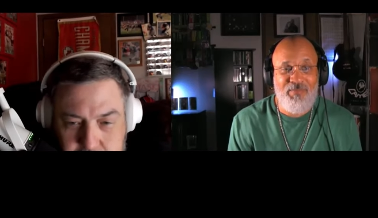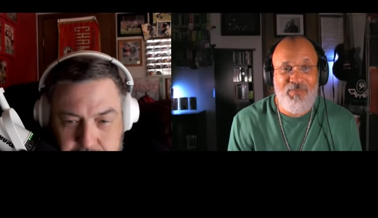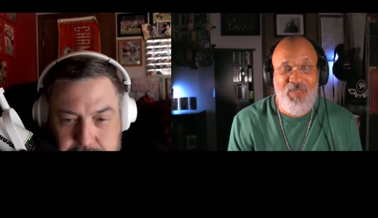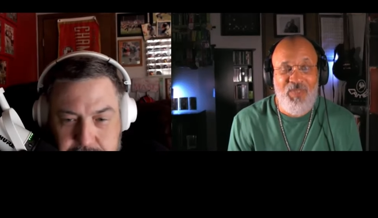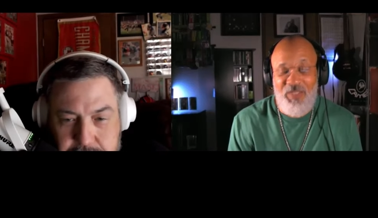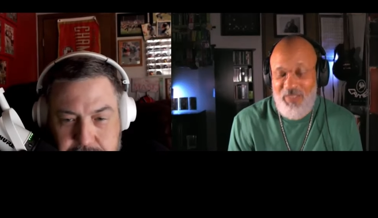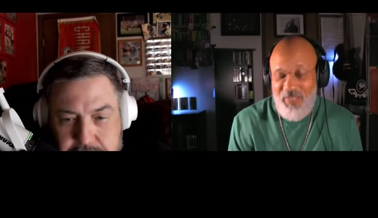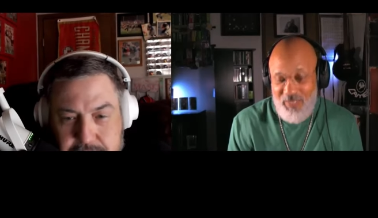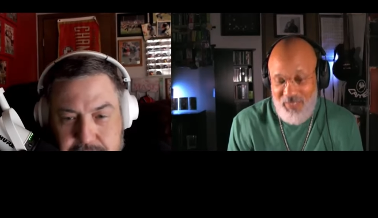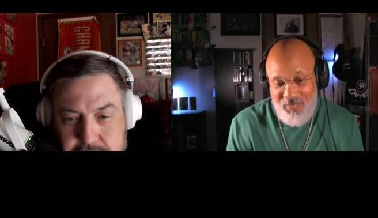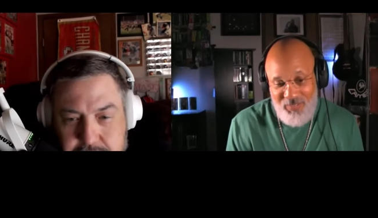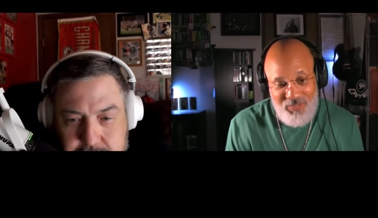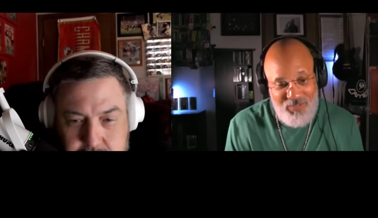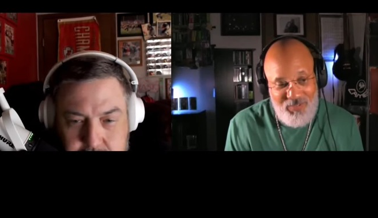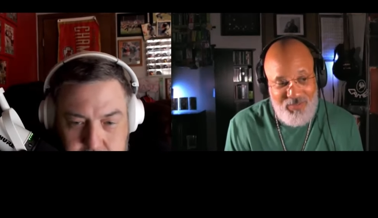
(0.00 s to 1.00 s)
Speaker 1: In that
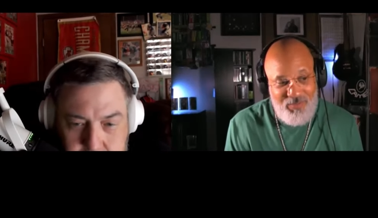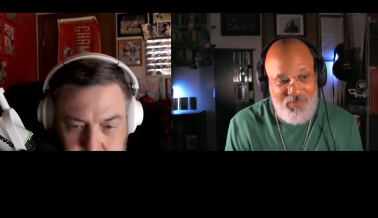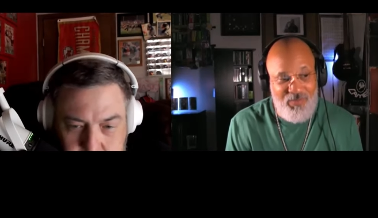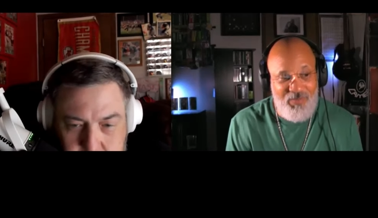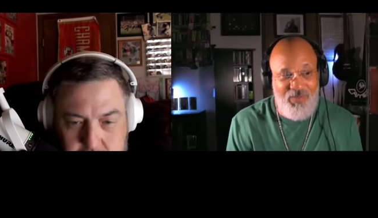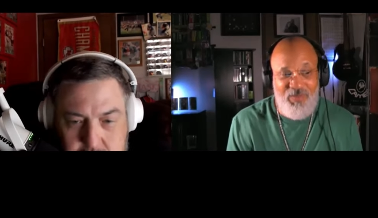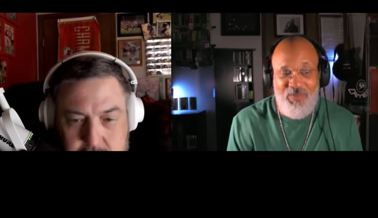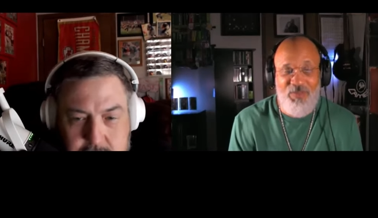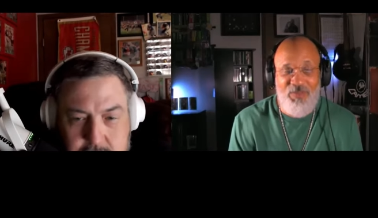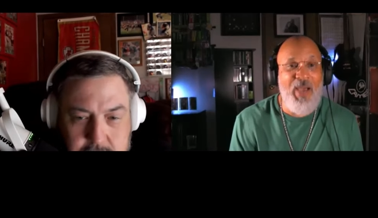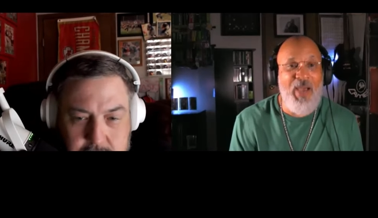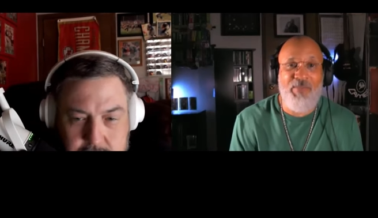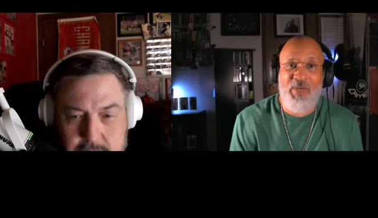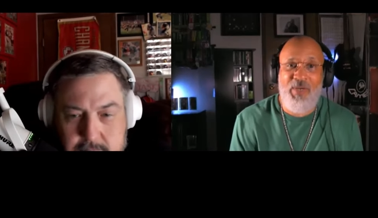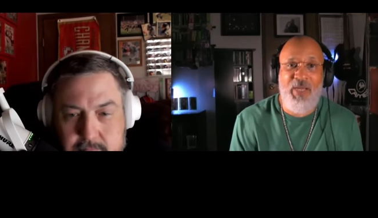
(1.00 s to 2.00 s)
case,
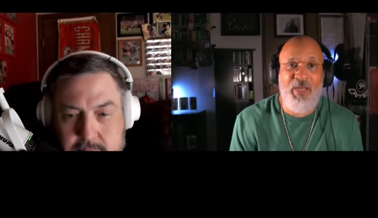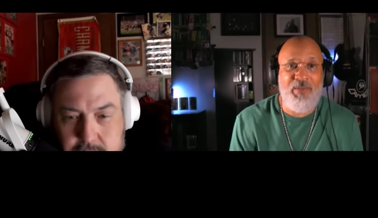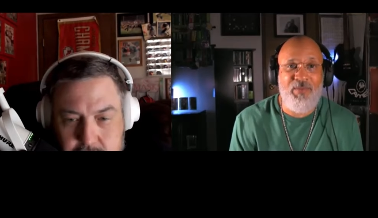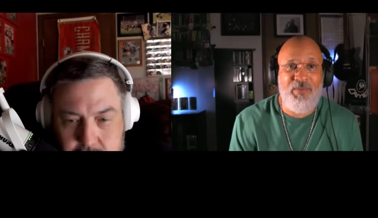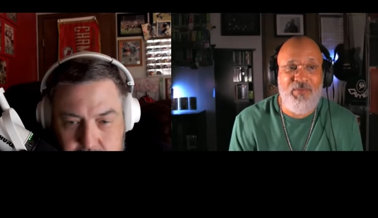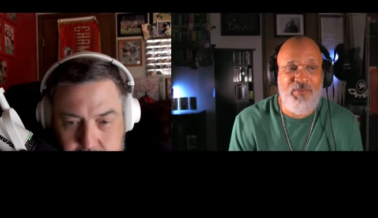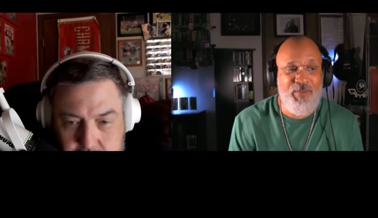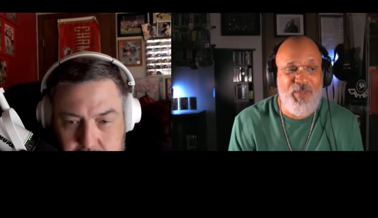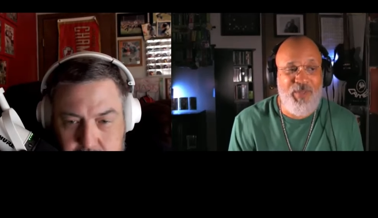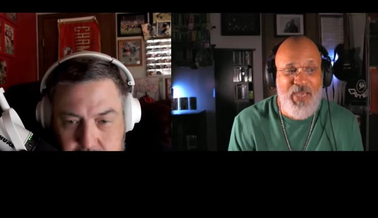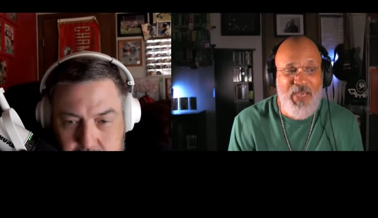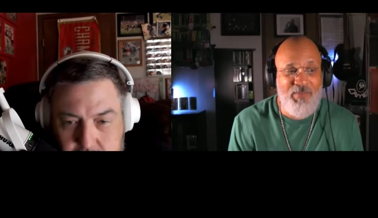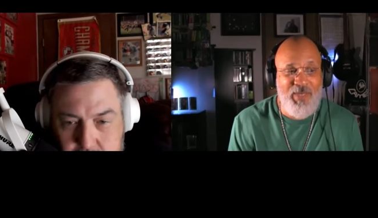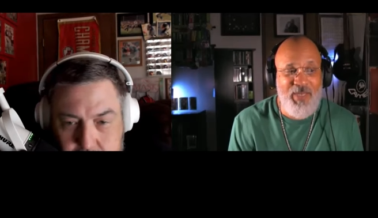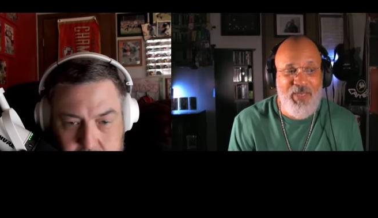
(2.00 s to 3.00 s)
top down from the
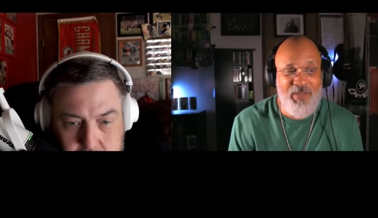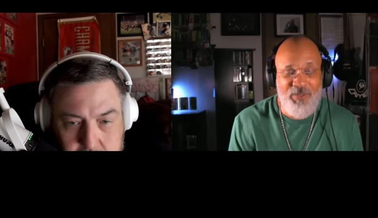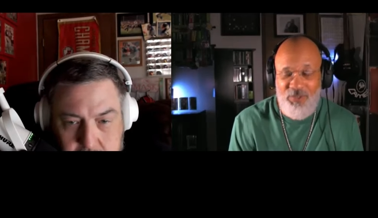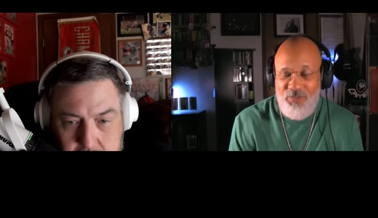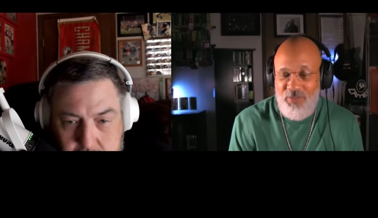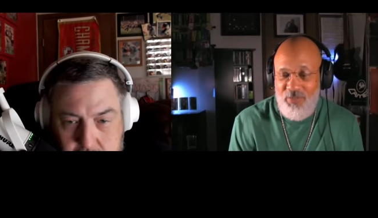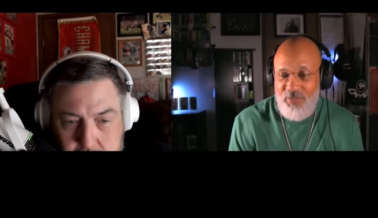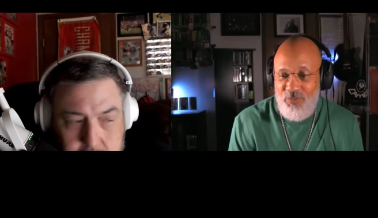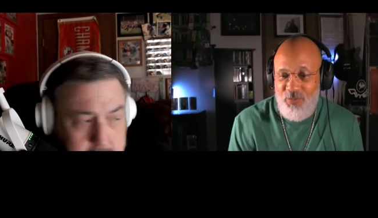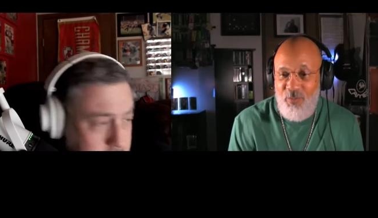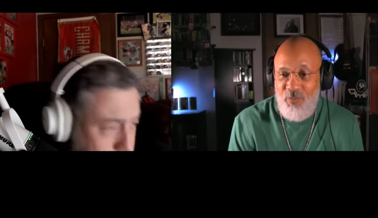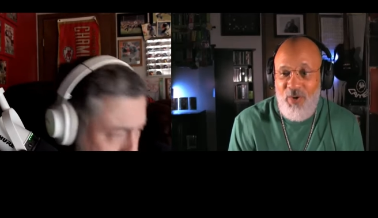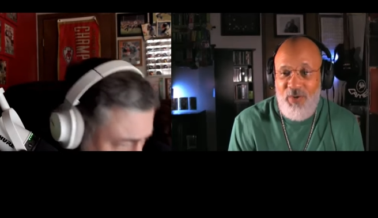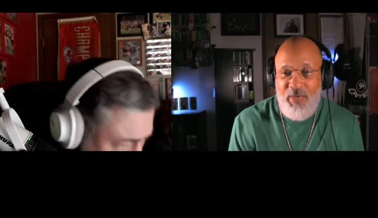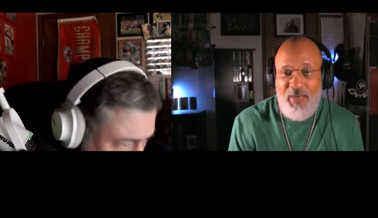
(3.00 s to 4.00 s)
top down. It starts with
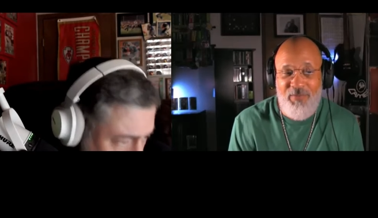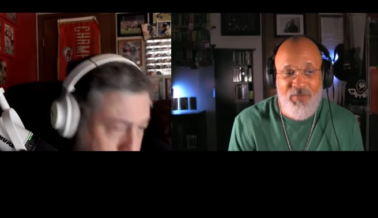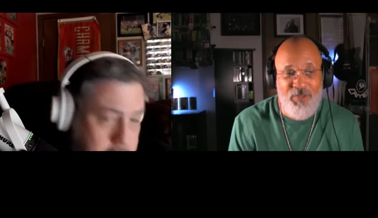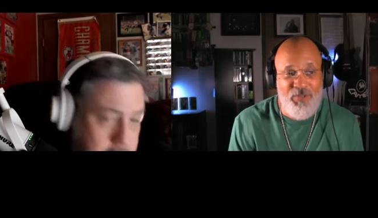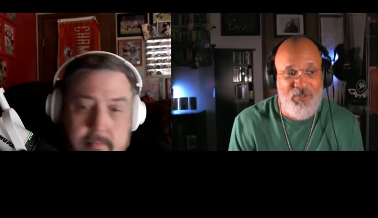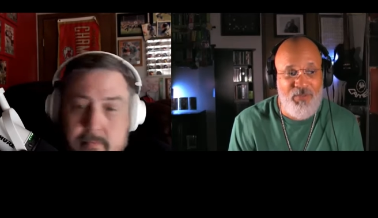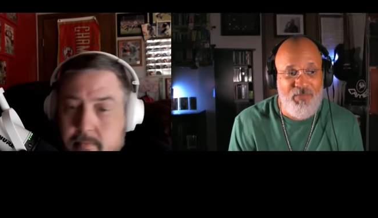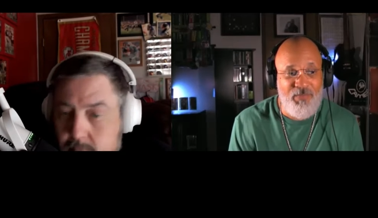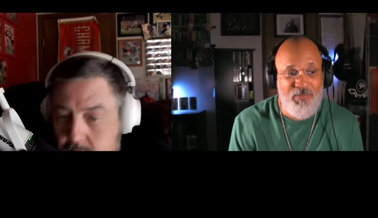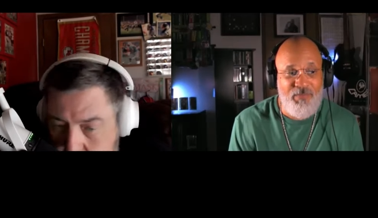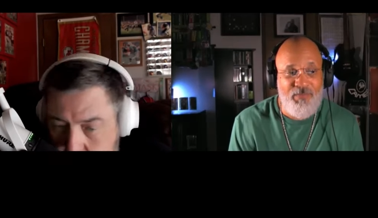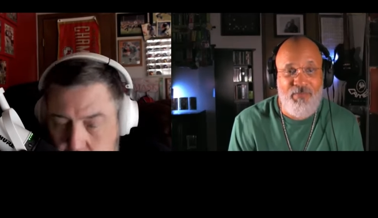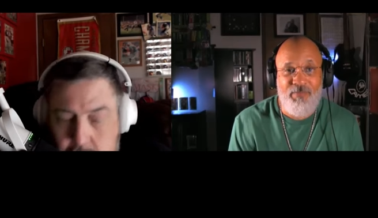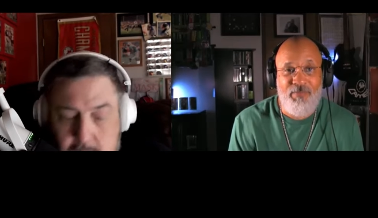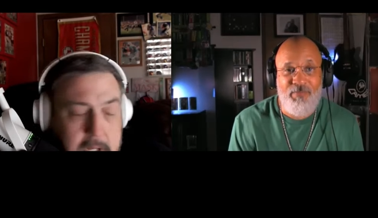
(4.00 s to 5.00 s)
Mark Davis.
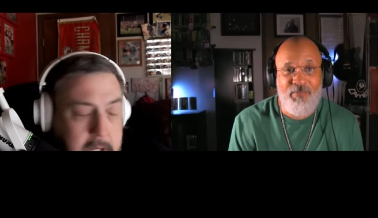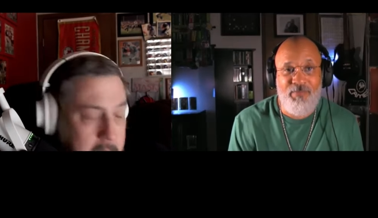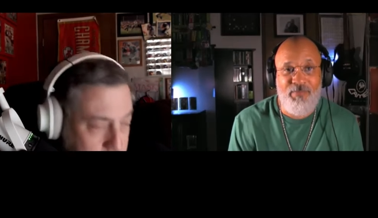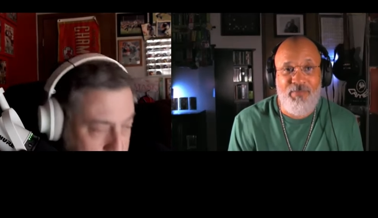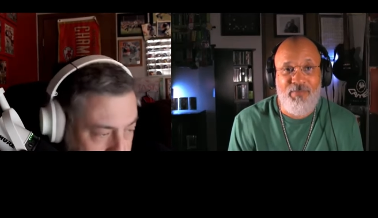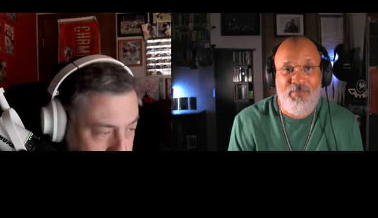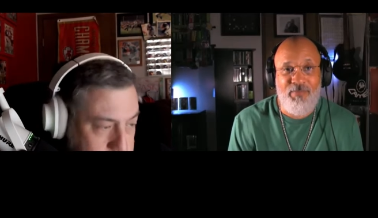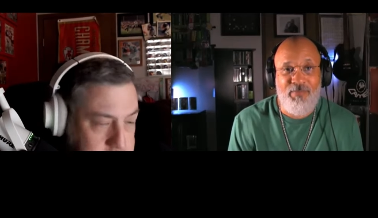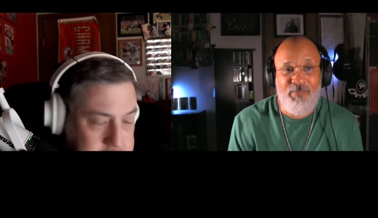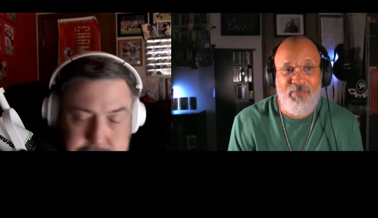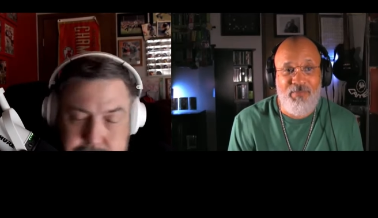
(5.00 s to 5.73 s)
I agree